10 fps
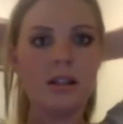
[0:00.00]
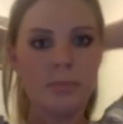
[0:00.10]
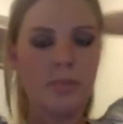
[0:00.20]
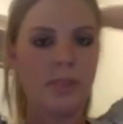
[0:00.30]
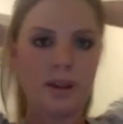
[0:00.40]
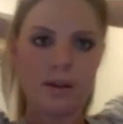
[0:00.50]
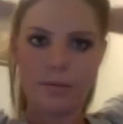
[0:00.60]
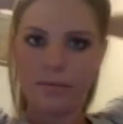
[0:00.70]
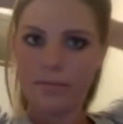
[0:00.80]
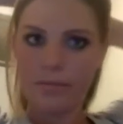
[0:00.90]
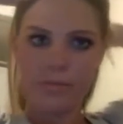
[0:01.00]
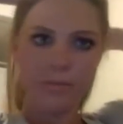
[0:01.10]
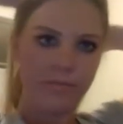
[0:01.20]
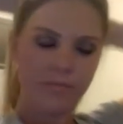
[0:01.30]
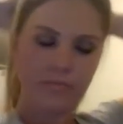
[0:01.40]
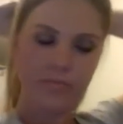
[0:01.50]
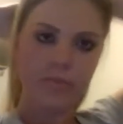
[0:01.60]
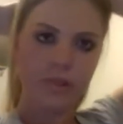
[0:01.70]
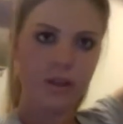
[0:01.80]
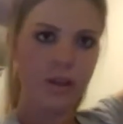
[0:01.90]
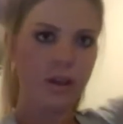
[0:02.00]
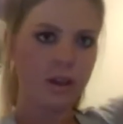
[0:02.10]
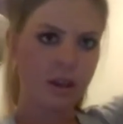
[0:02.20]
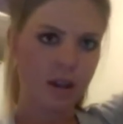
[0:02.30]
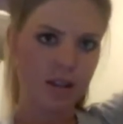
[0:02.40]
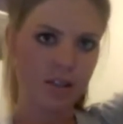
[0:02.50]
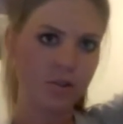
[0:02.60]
them as